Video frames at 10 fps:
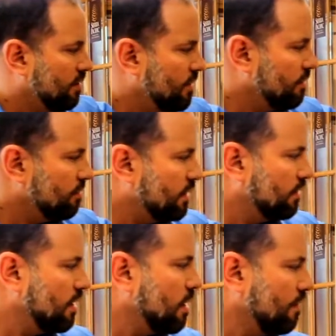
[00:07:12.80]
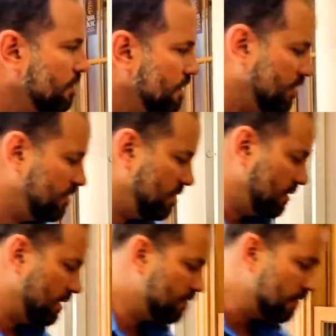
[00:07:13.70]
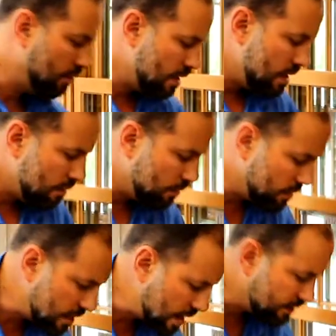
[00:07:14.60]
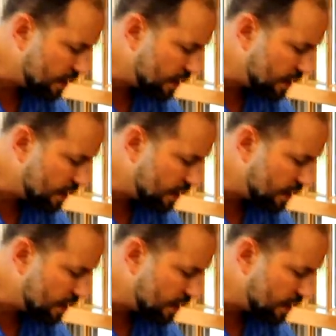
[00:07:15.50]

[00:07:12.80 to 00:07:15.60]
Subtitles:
feature that they offer on this unit. So we'll unlock